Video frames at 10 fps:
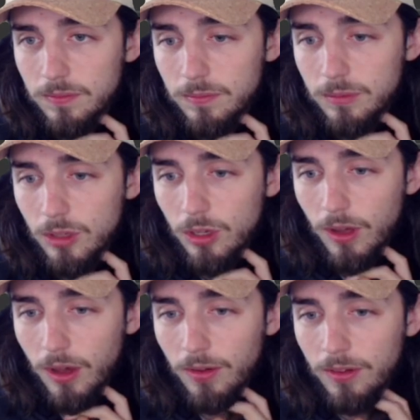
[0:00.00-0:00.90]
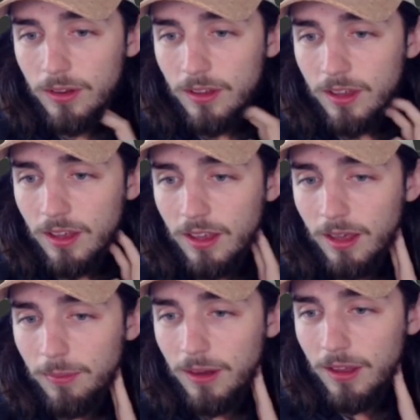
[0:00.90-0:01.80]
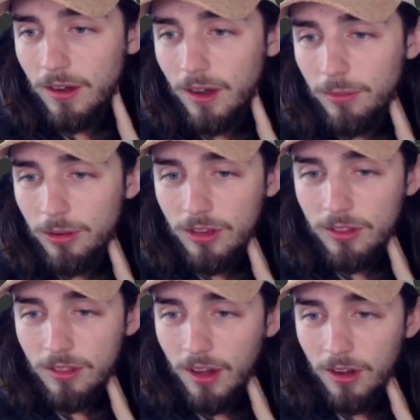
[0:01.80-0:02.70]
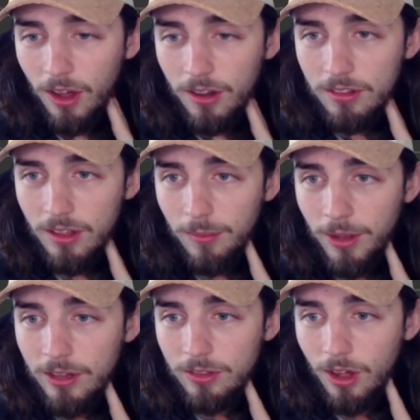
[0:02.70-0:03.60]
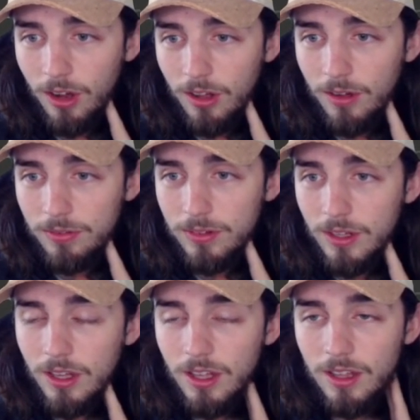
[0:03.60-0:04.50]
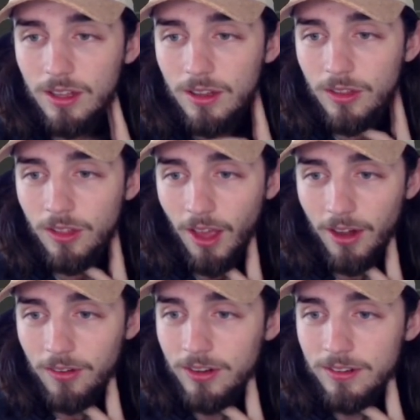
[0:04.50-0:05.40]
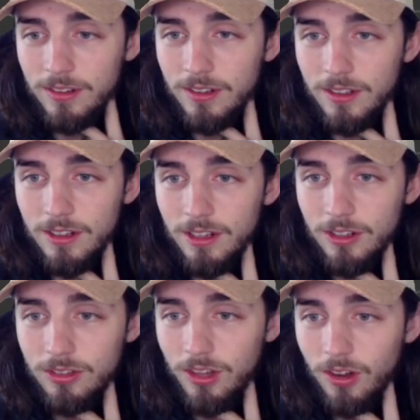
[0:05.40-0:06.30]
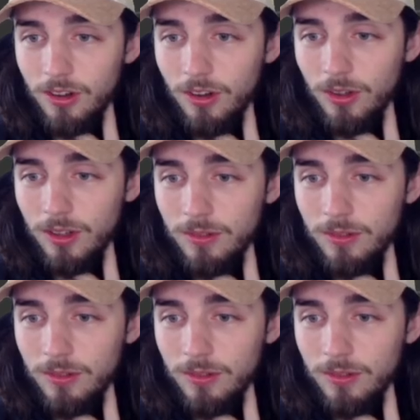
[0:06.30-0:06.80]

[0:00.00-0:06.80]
to go out into King Gambit here. And I'm just going to send, honestly, I might just knock off this Hatterene. Just start doing